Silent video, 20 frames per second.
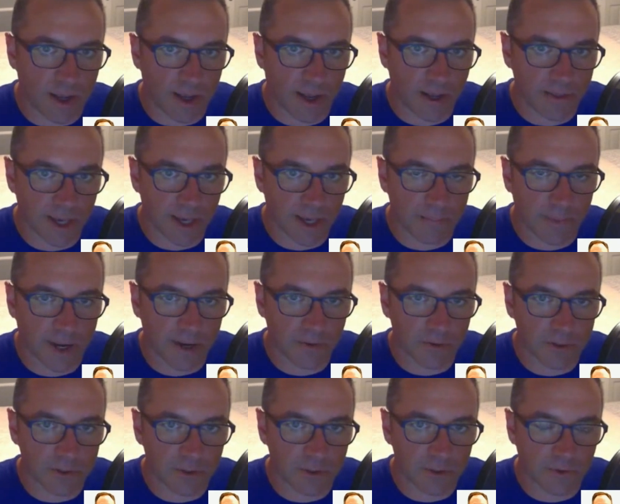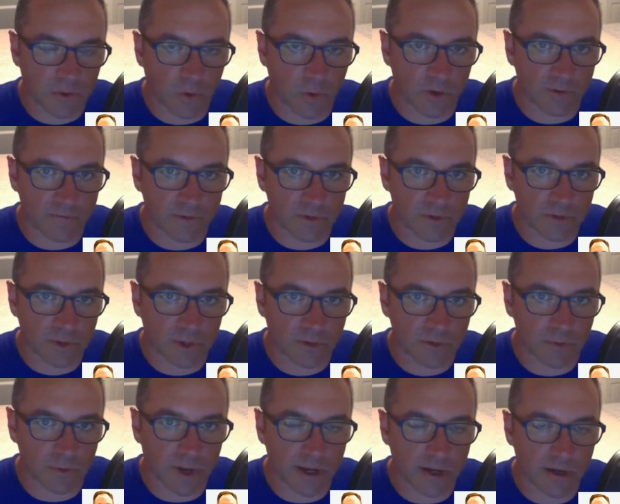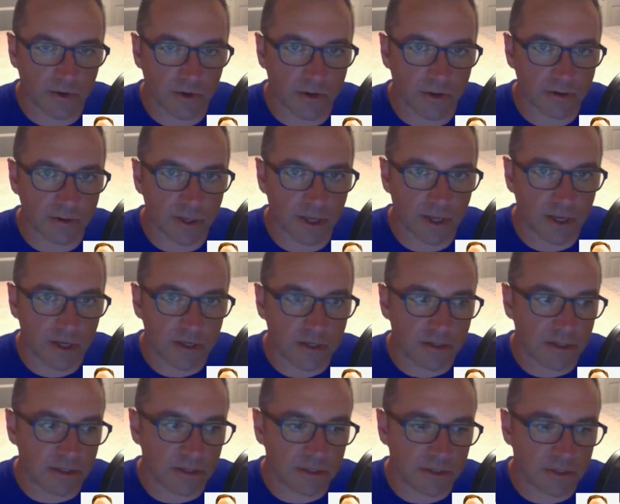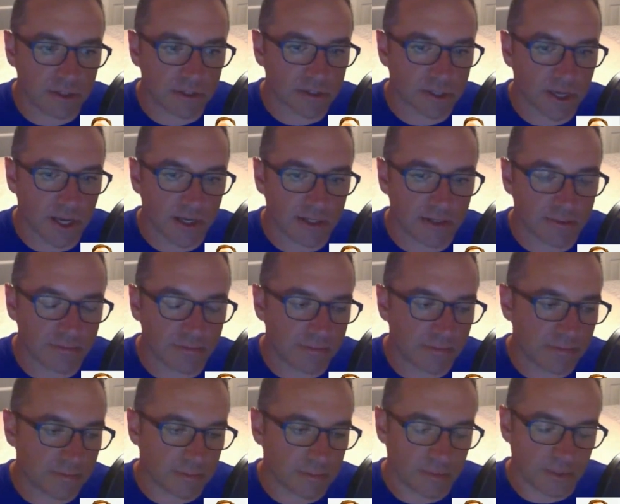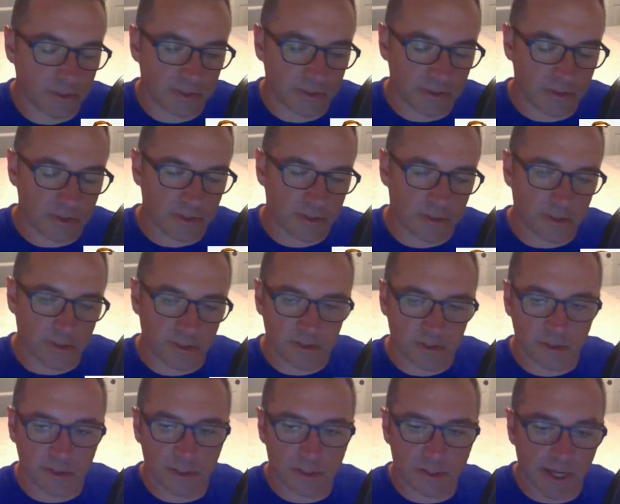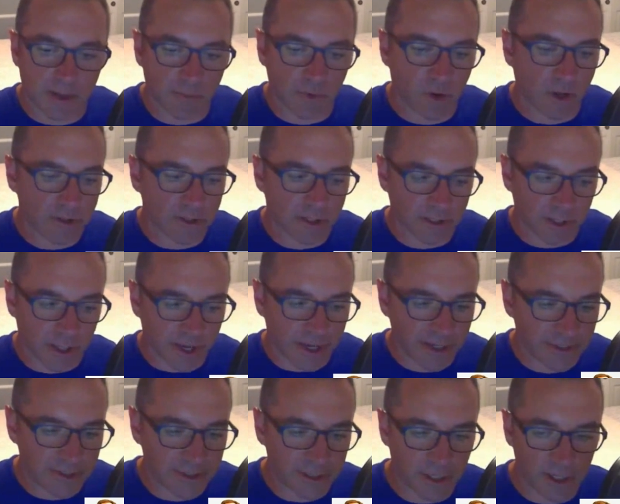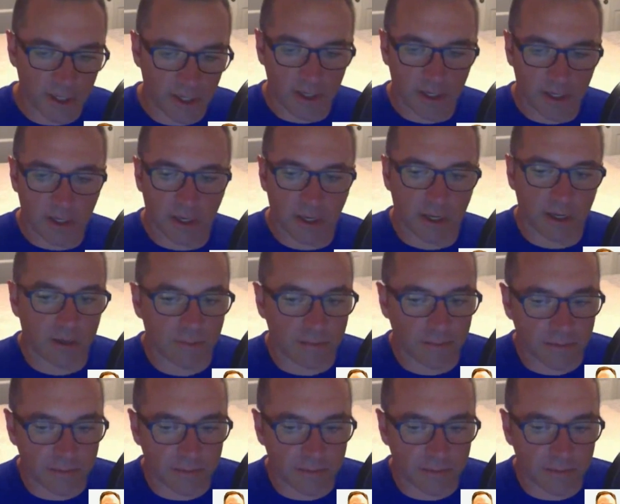that Microsoft core infrastructure background. That just kind of brought to light, I